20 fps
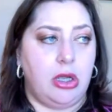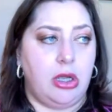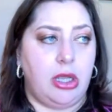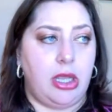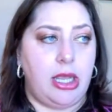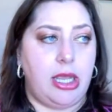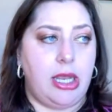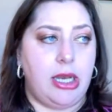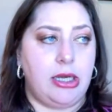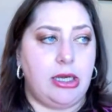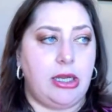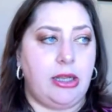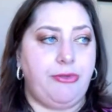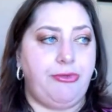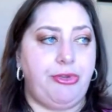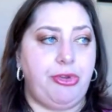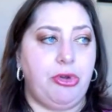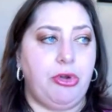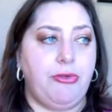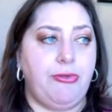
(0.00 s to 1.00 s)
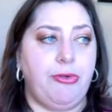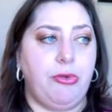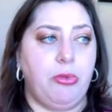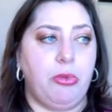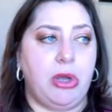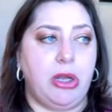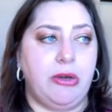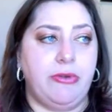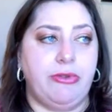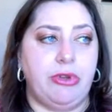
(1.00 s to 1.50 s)
And if you're from
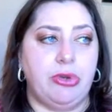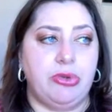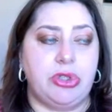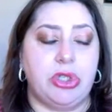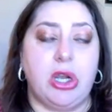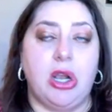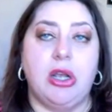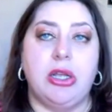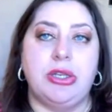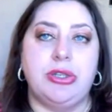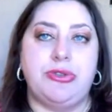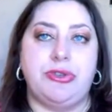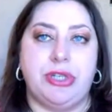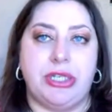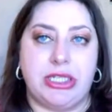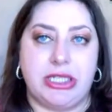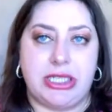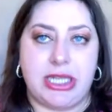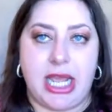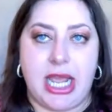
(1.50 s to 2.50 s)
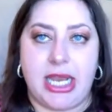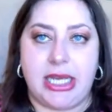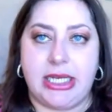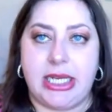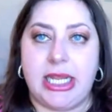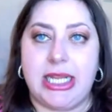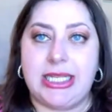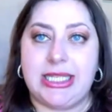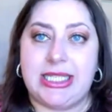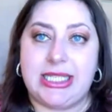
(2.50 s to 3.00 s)
one of those countries and
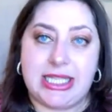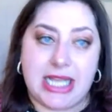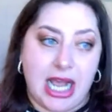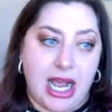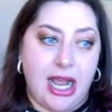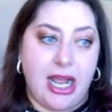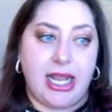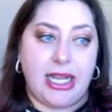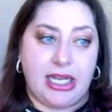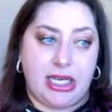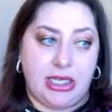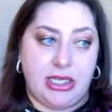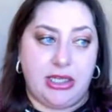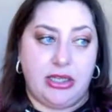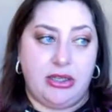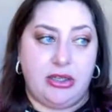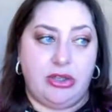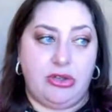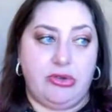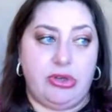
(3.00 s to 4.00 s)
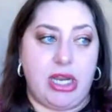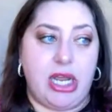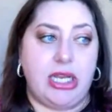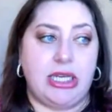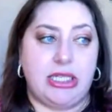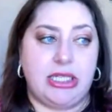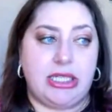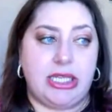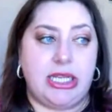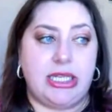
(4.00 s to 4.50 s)
inside
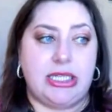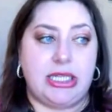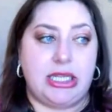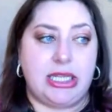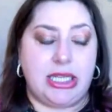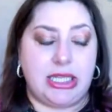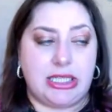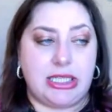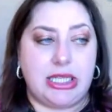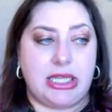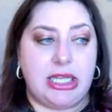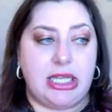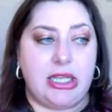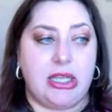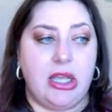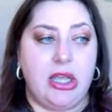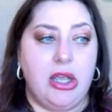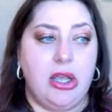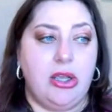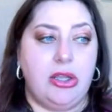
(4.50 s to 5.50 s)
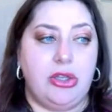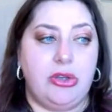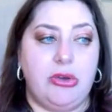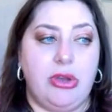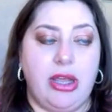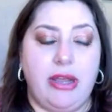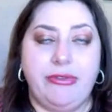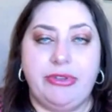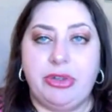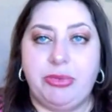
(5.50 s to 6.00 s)
United States, and that's the thing, you
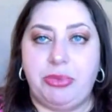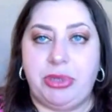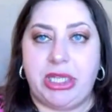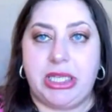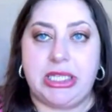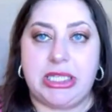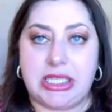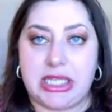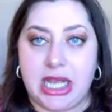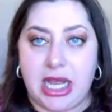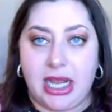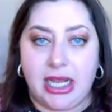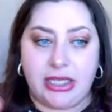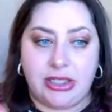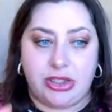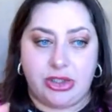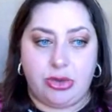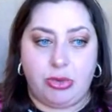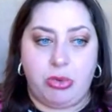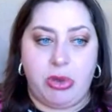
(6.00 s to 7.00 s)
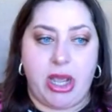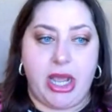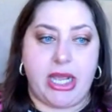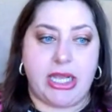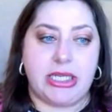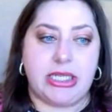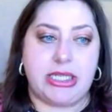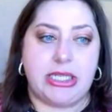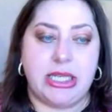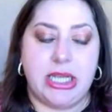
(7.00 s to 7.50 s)
have to be inside
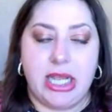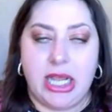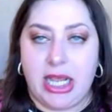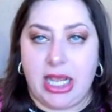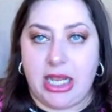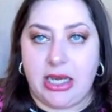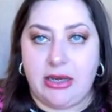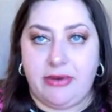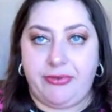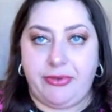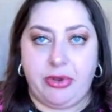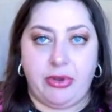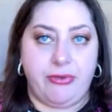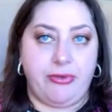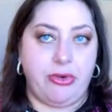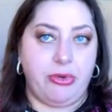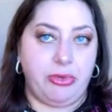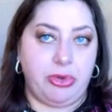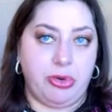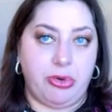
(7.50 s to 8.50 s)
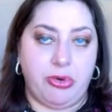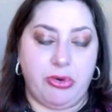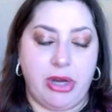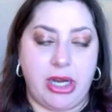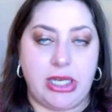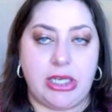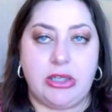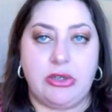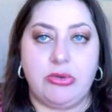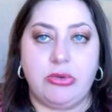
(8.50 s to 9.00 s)
US. And if you're from
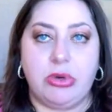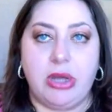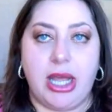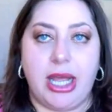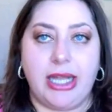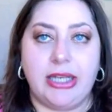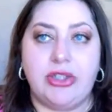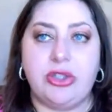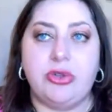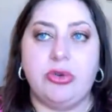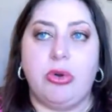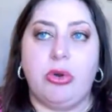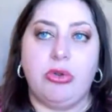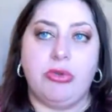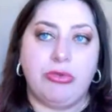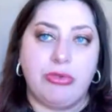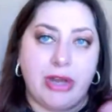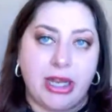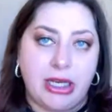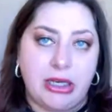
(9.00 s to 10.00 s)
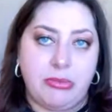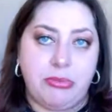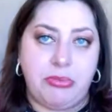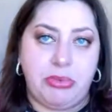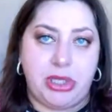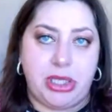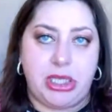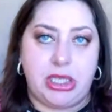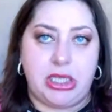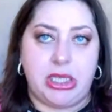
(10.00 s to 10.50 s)
Ukraine, you had to already
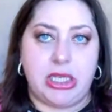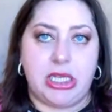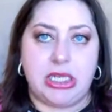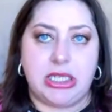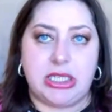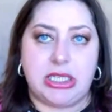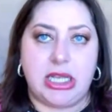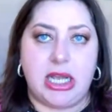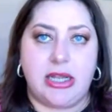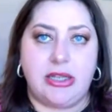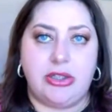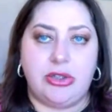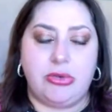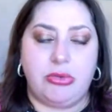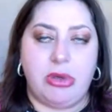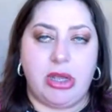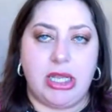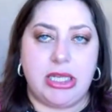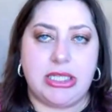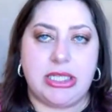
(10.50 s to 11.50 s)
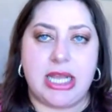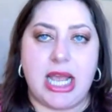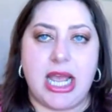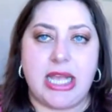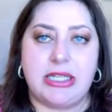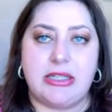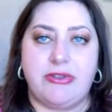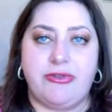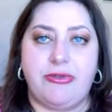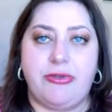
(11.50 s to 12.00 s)
be inside US
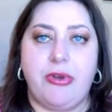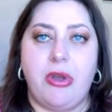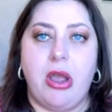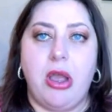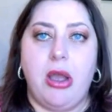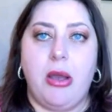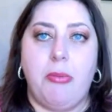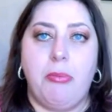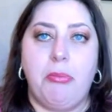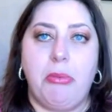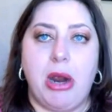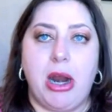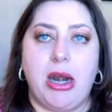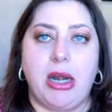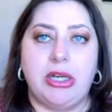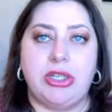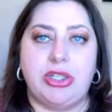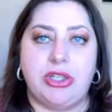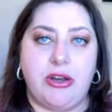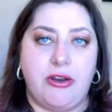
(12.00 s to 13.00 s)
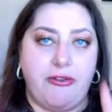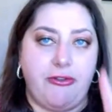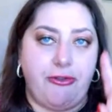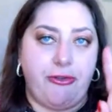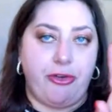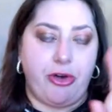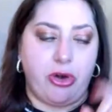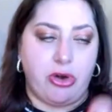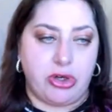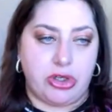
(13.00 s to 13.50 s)
as of March
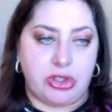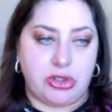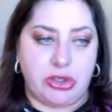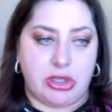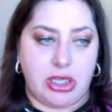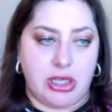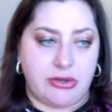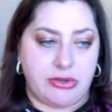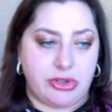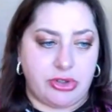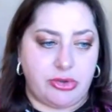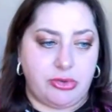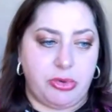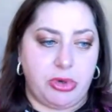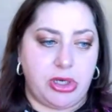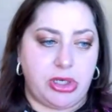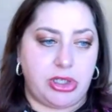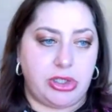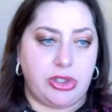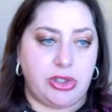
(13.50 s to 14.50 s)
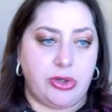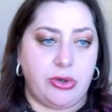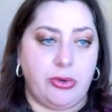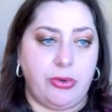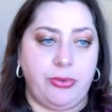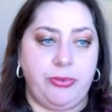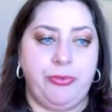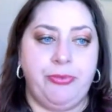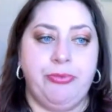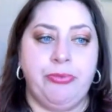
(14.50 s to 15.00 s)
1st,
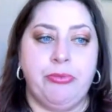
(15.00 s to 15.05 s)
2022.